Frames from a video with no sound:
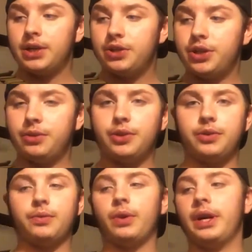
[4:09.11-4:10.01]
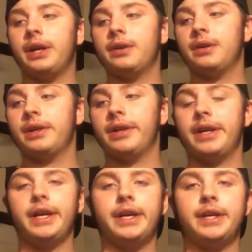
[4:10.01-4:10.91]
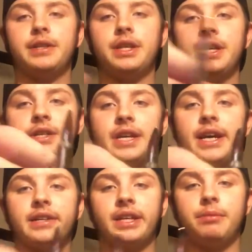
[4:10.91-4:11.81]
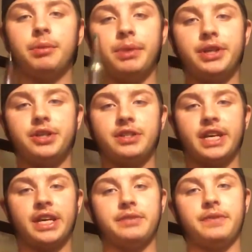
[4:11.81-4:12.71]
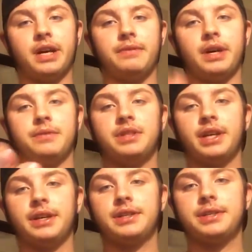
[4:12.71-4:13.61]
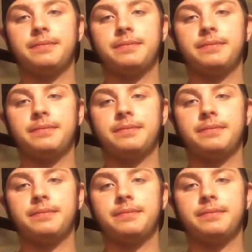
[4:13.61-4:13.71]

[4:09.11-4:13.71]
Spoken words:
223 is the exact same dimensions as 5.56,